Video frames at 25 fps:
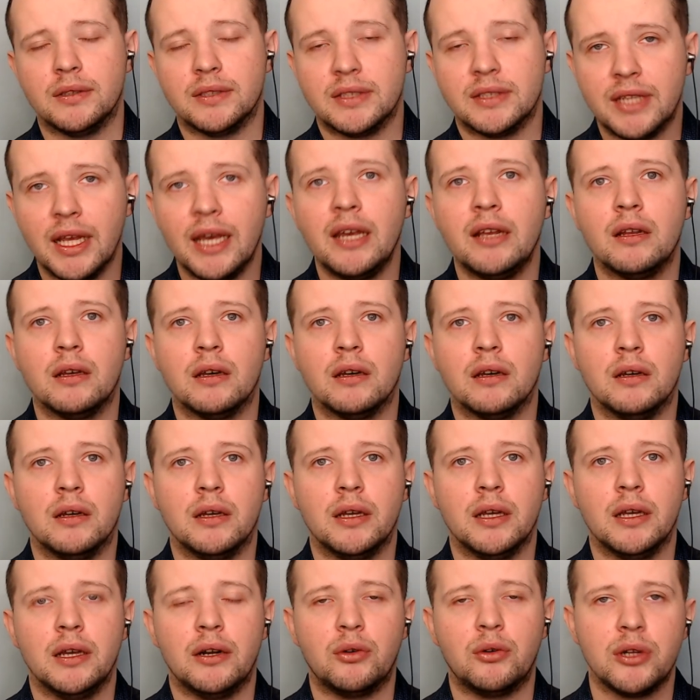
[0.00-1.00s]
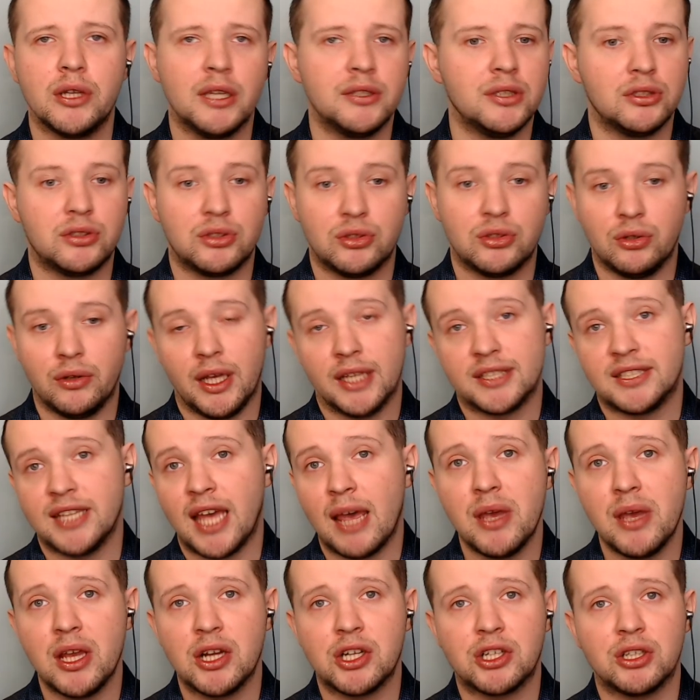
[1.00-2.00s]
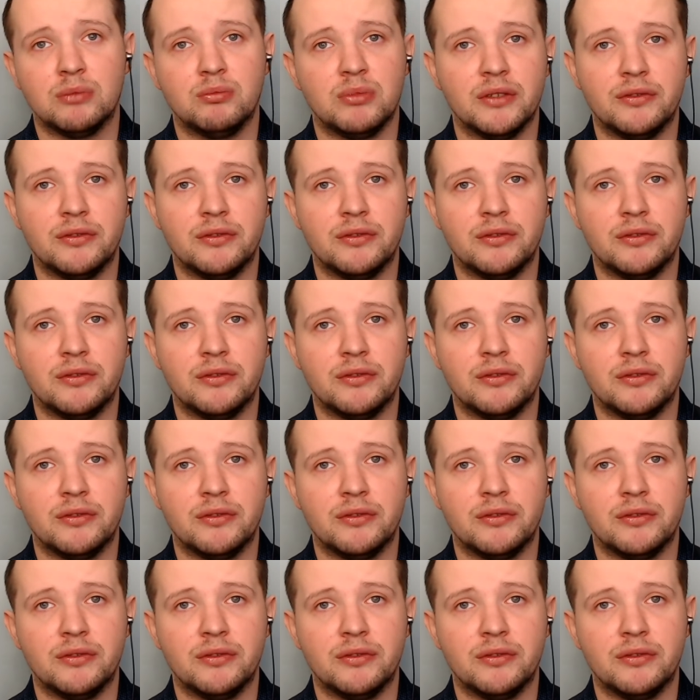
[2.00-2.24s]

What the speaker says: data related to, as I mentioned